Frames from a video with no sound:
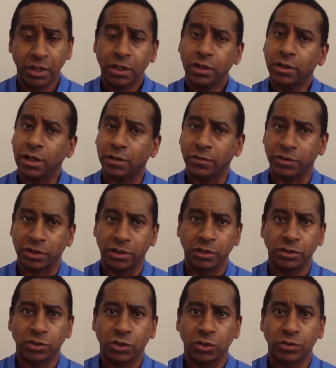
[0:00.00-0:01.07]
Like with
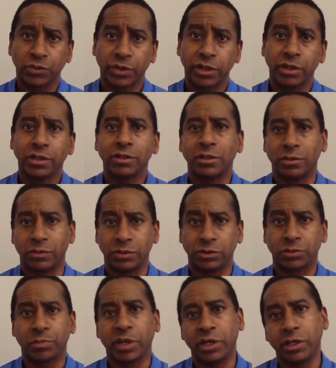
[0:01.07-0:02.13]
any surgery, there was
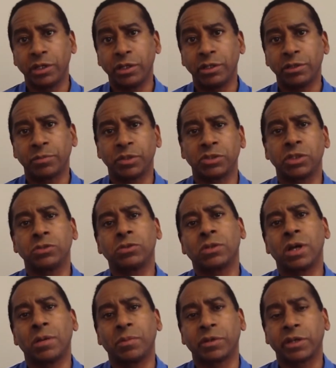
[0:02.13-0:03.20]
pain, potential
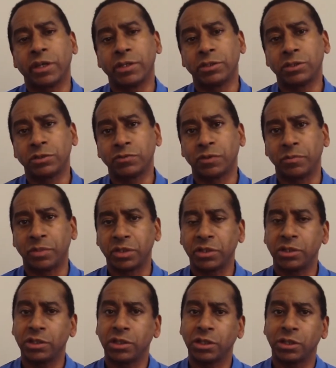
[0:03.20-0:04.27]
complications for
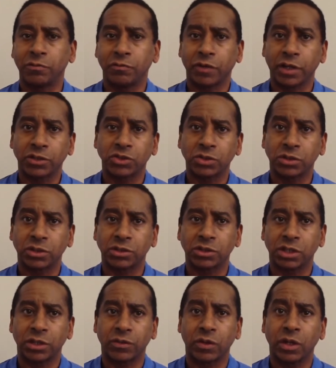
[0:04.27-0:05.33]
bleeding, infection,
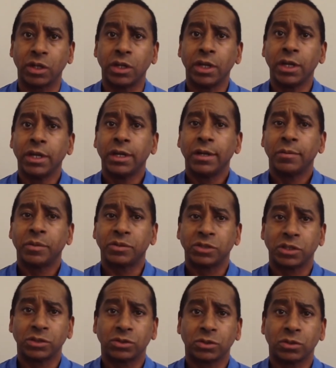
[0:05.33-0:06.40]
etc.,
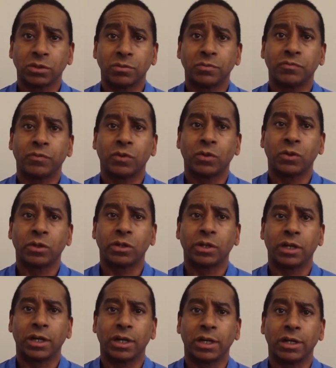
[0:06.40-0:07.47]
potential
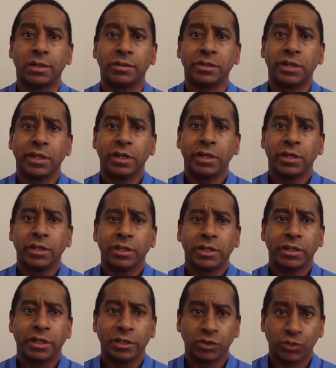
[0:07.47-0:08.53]
for
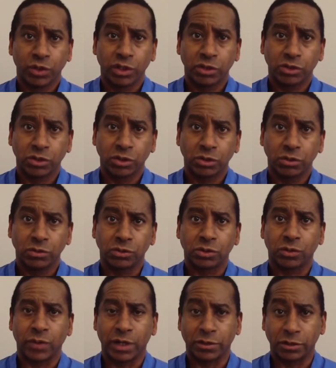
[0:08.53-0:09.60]
injury to
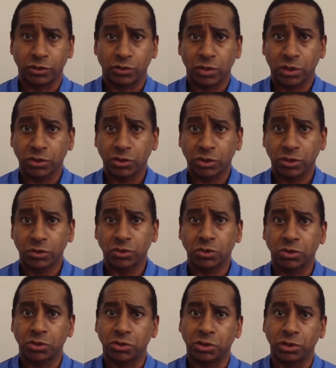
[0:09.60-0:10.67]
surrounding structures
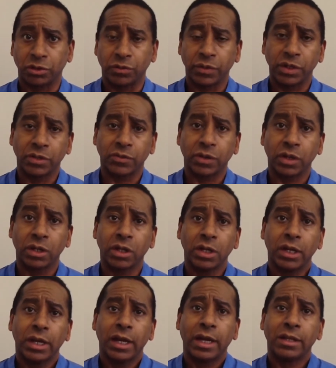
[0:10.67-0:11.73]
such as the urethra,
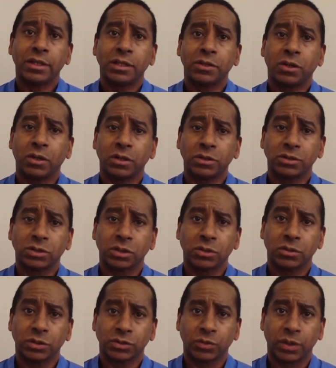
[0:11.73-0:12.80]
and then
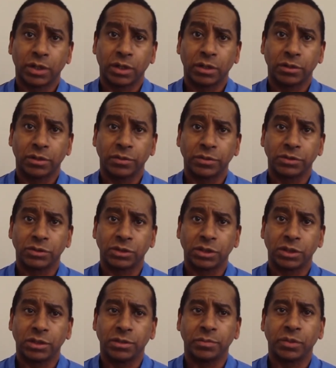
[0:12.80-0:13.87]
also as well there was
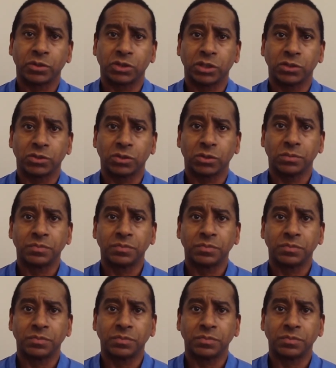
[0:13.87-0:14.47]
the potential